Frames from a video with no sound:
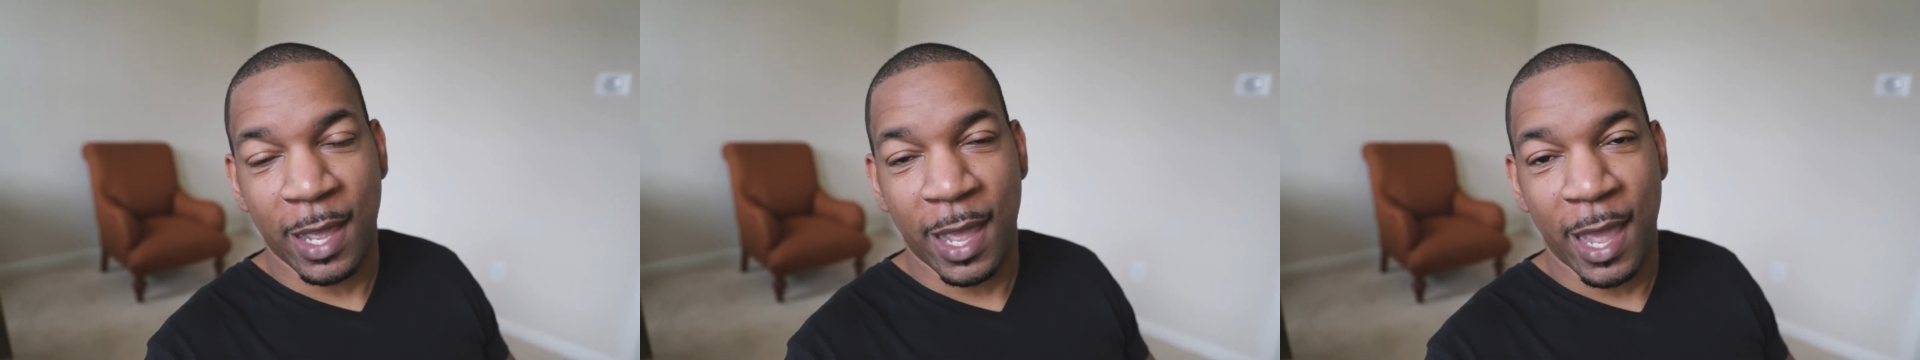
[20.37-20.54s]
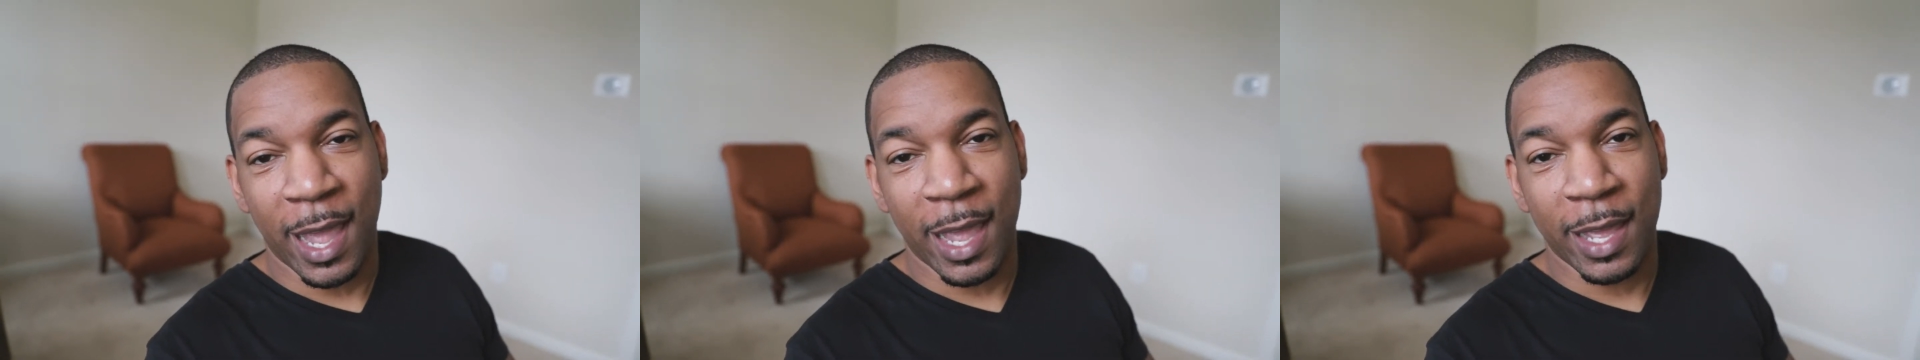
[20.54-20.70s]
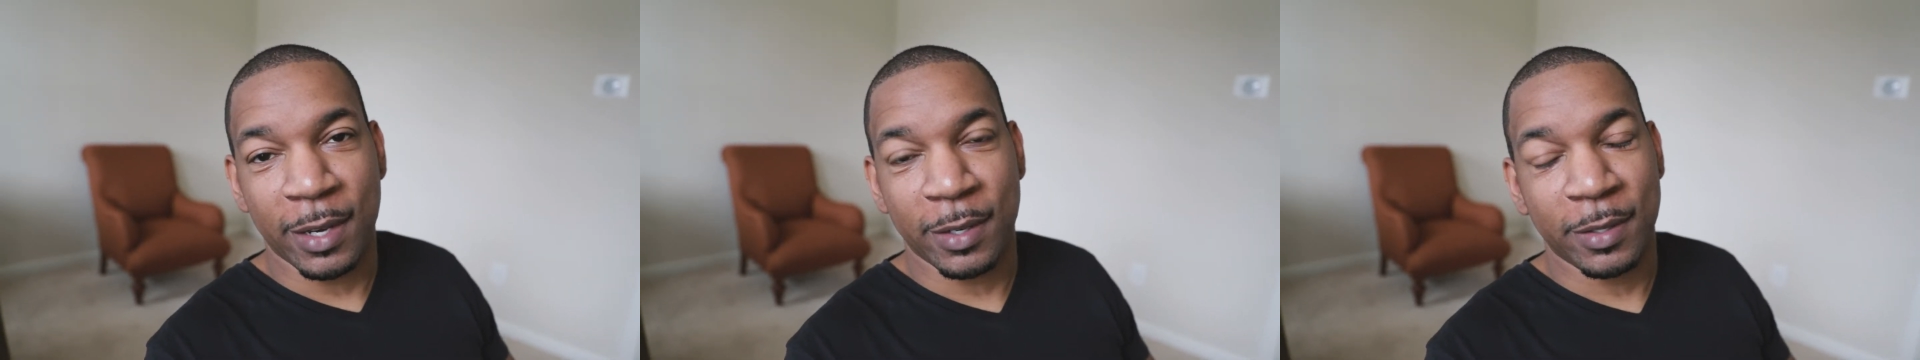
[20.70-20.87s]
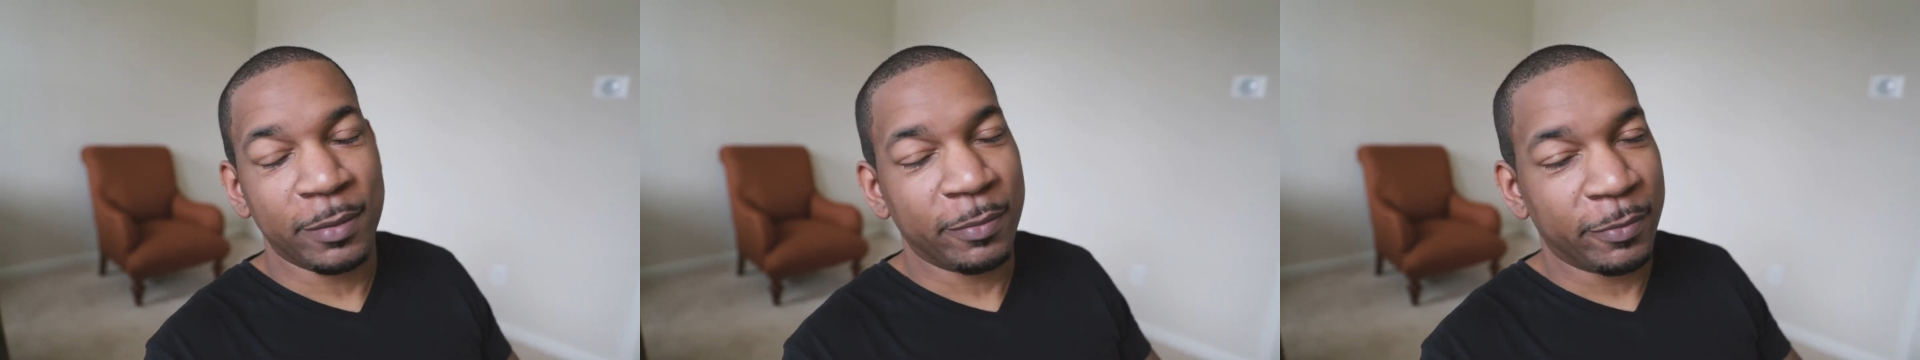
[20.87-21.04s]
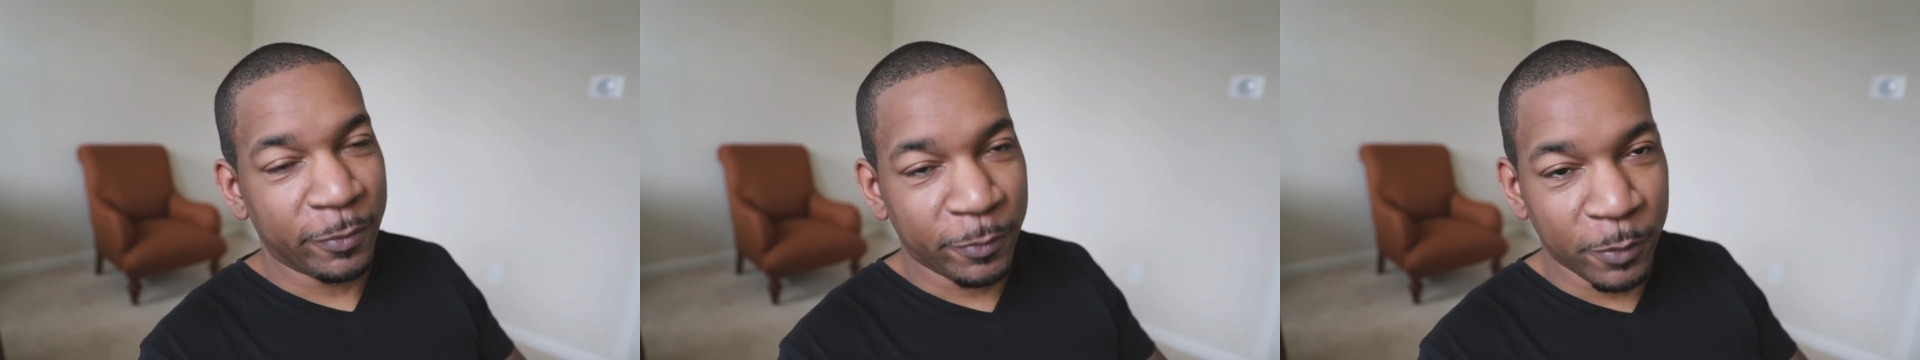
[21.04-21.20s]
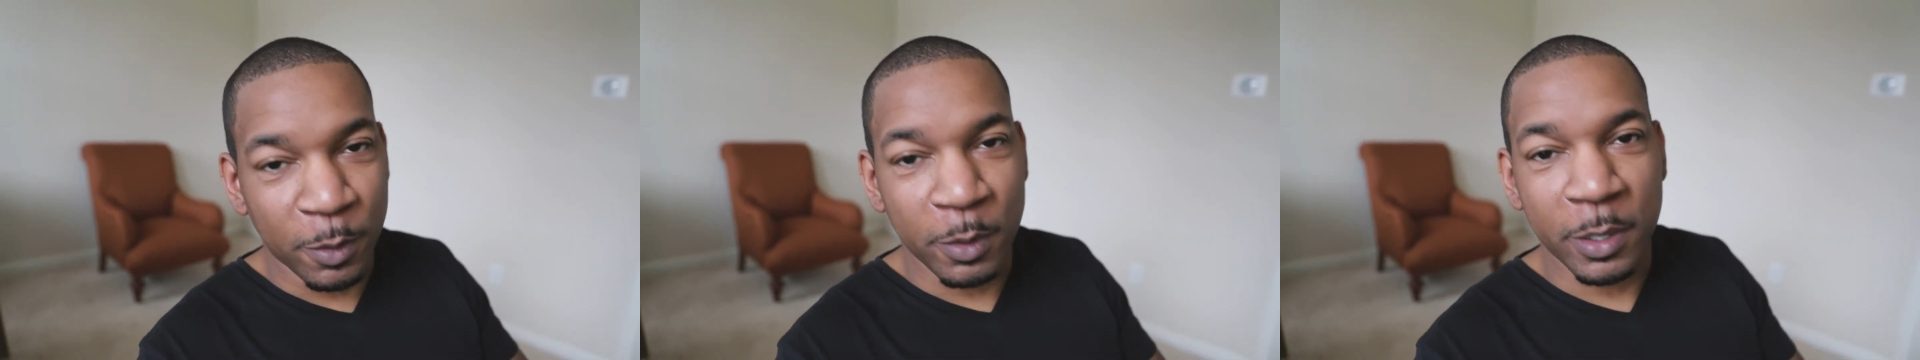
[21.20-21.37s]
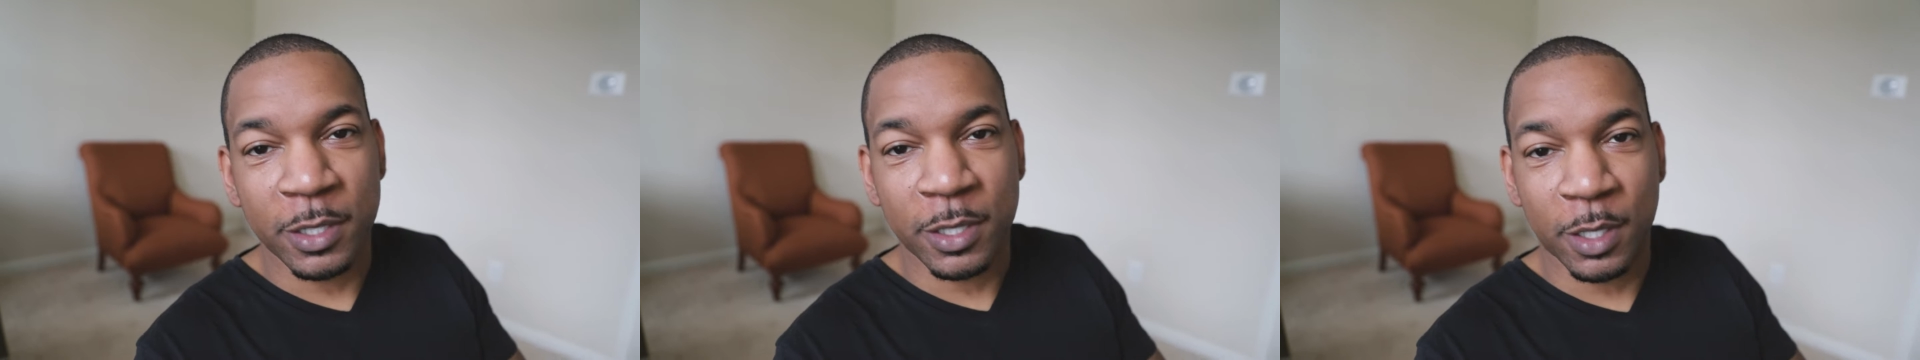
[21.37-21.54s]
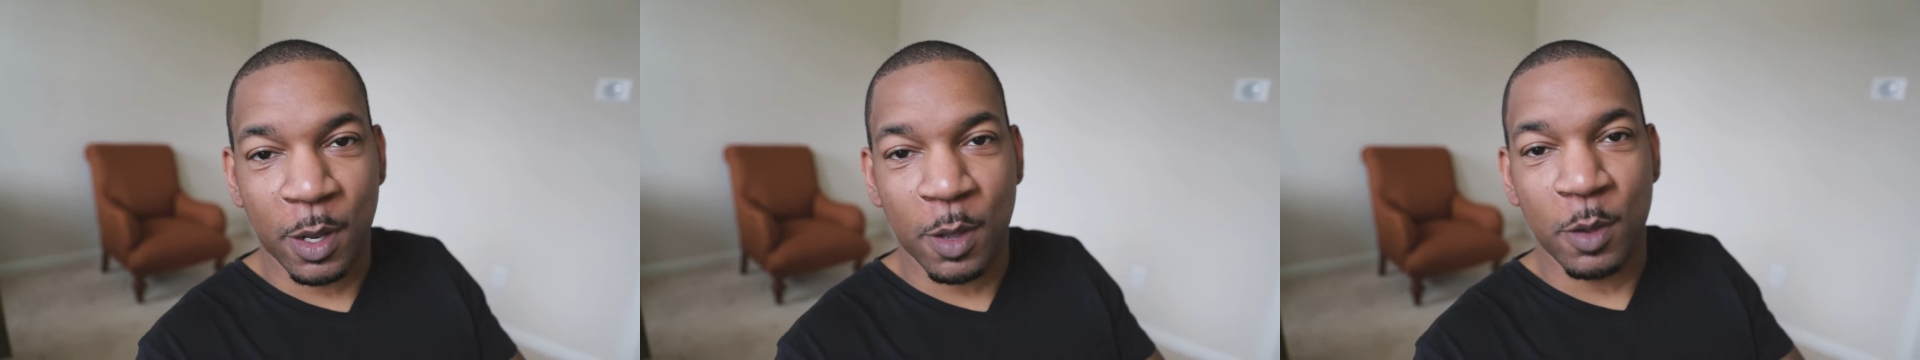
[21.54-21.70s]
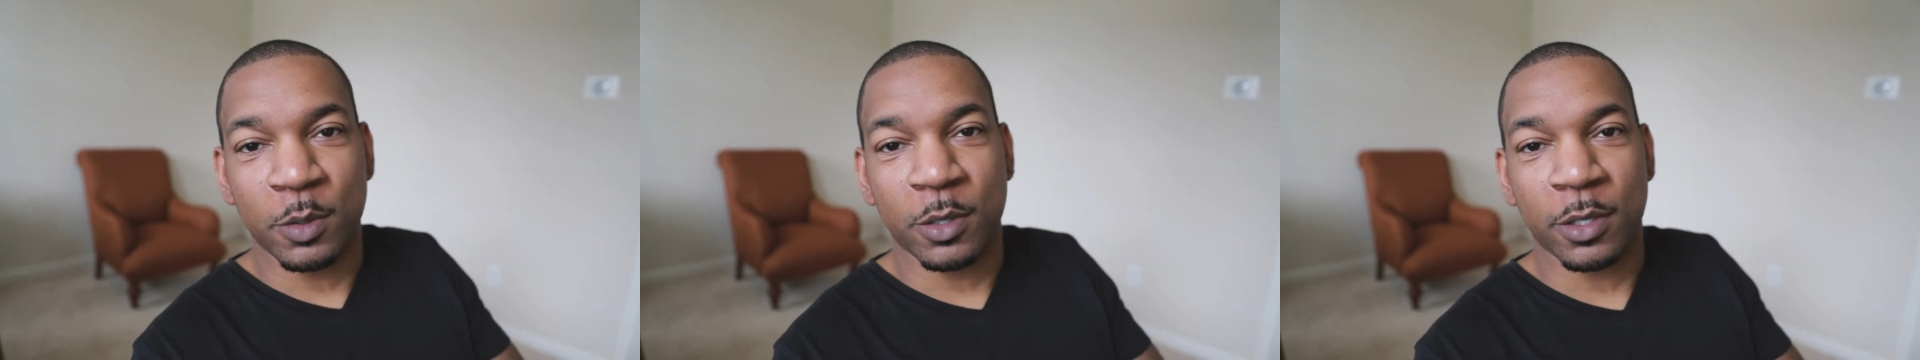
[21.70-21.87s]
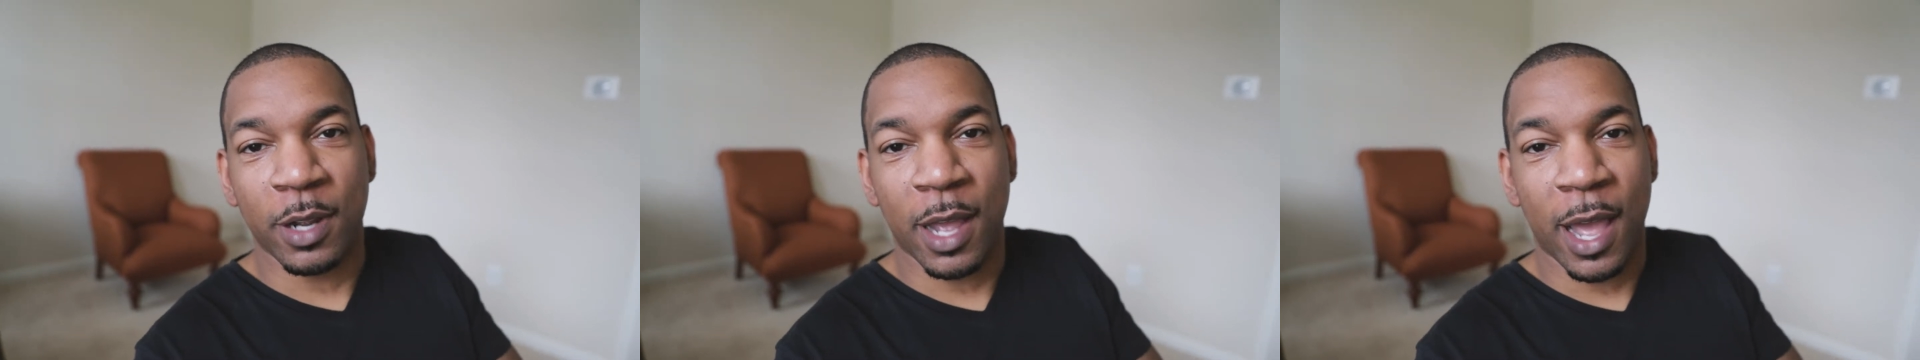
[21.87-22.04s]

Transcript: And full disclosure,